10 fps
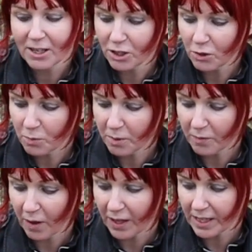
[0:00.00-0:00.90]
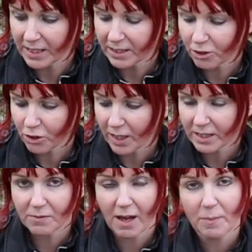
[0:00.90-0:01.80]
You'll provide
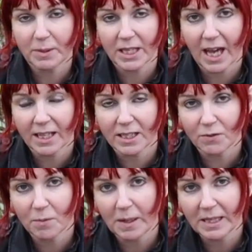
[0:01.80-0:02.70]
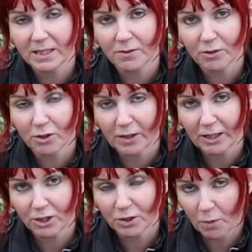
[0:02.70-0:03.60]
attractive habitats for many different
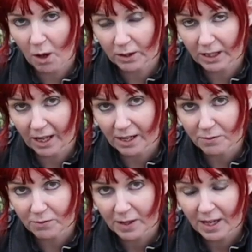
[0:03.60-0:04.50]
creatures, wildlife.